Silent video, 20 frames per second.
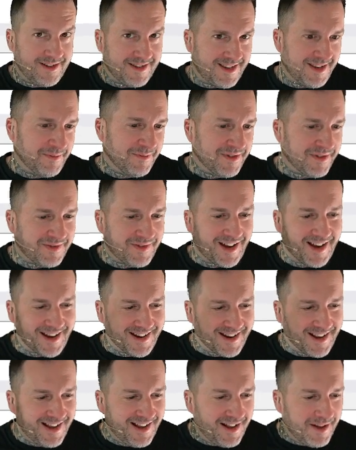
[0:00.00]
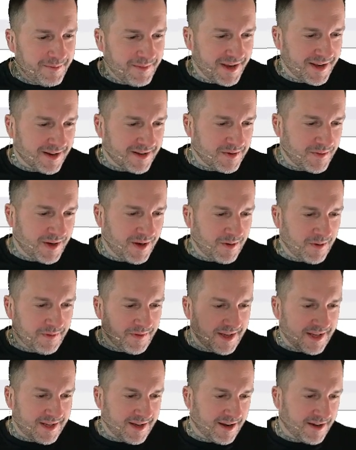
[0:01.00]
simplified, because we
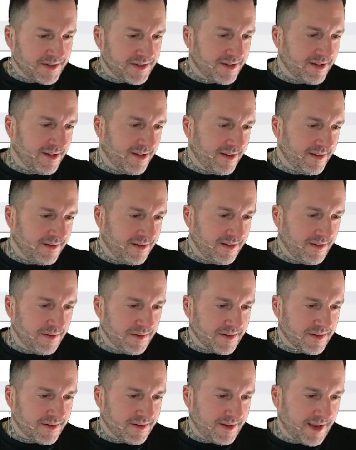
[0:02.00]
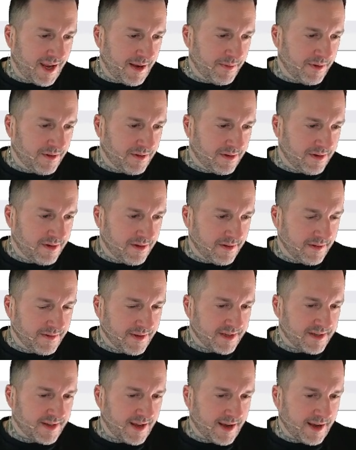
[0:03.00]
only touch the users table
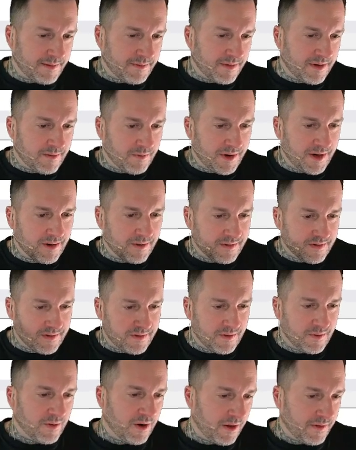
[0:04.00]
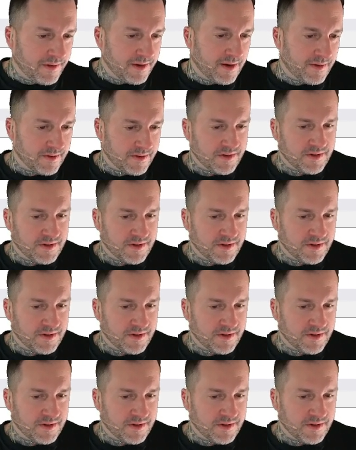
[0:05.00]
this time. We don't do all the other